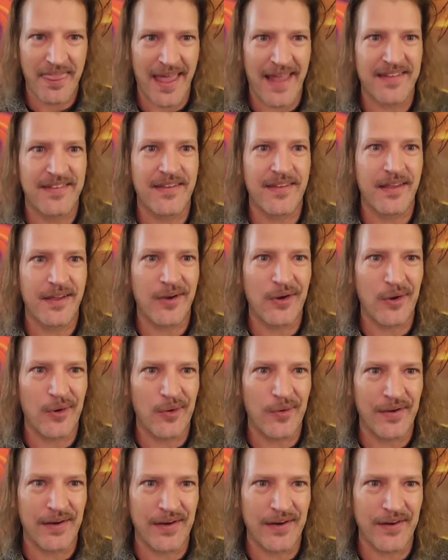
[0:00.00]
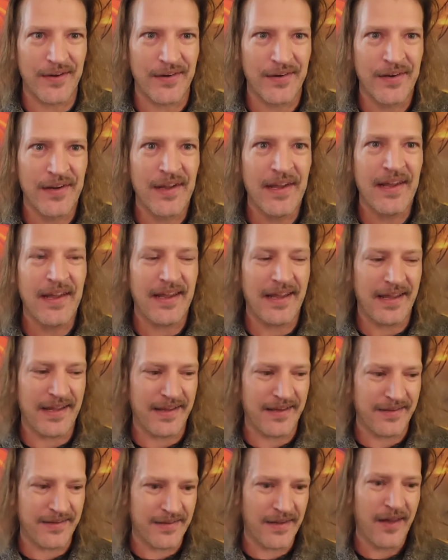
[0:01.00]
That's the goal here,
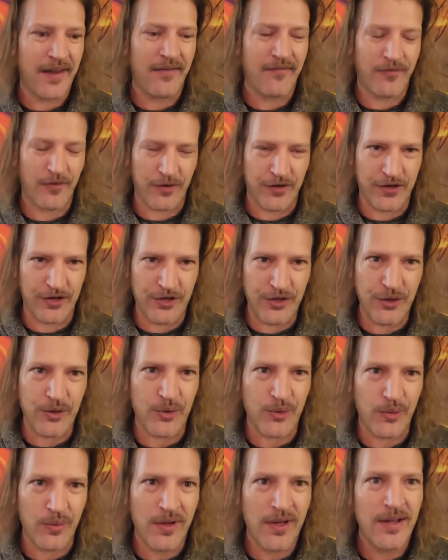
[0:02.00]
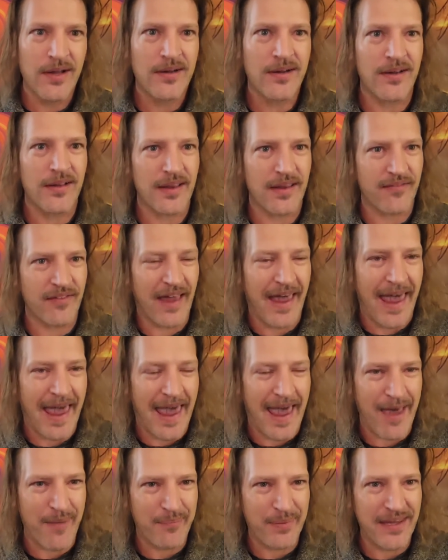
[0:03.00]
is for you to live a
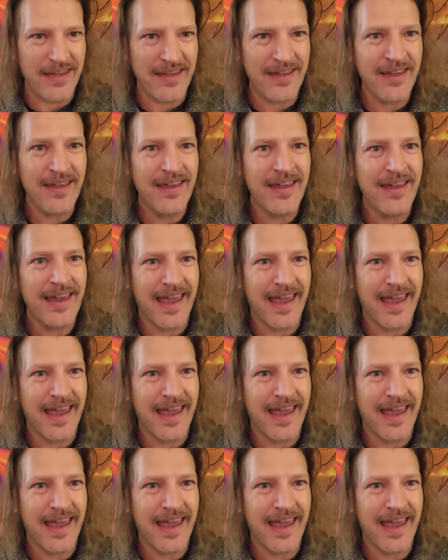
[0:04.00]
happy